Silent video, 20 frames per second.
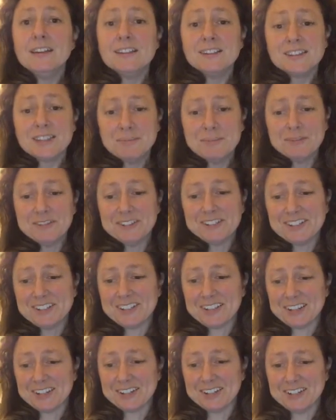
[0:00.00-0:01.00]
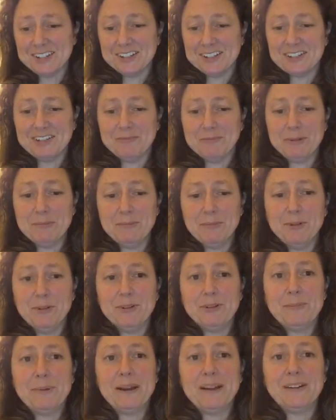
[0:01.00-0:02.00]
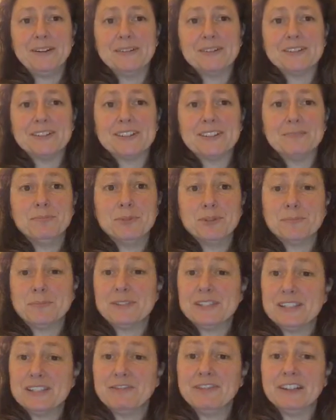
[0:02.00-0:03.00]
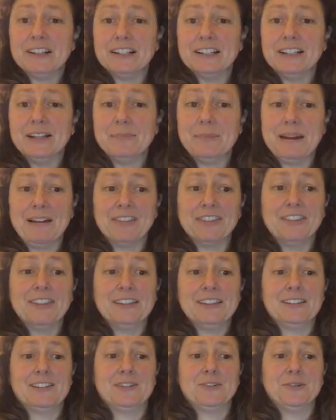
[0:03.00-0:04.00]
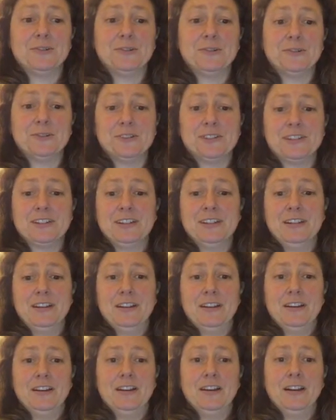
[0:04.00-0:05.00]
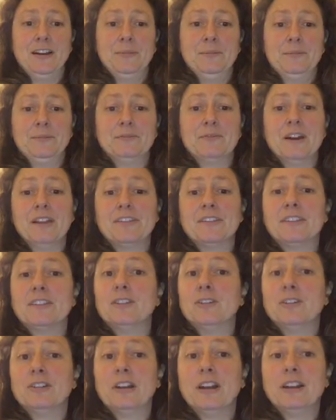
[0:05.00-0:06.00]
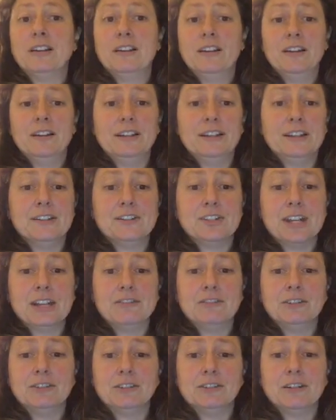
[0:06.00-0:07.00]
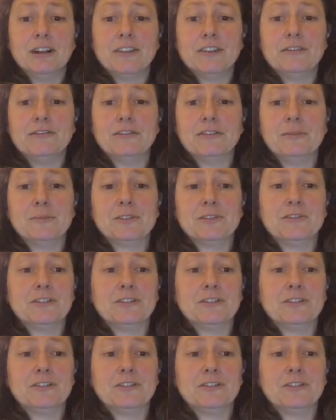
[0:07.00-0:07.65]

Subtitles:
Some of the discussions have been more specifically about this course, rather than online learning in general or other forms